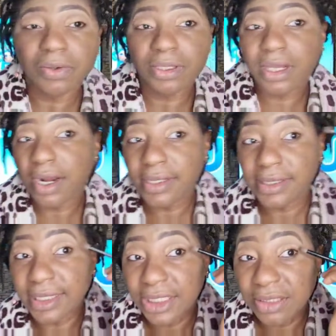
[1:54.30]
All the
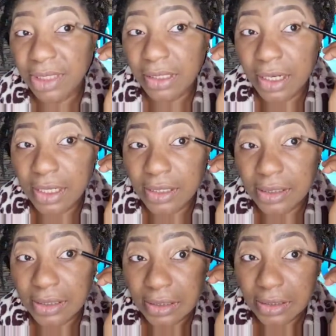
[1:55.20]
colors are shimmer
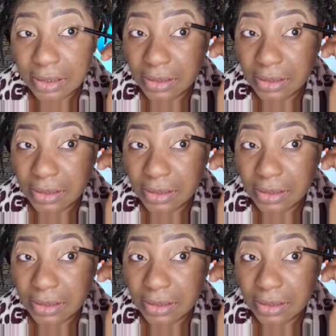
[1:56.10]
colors.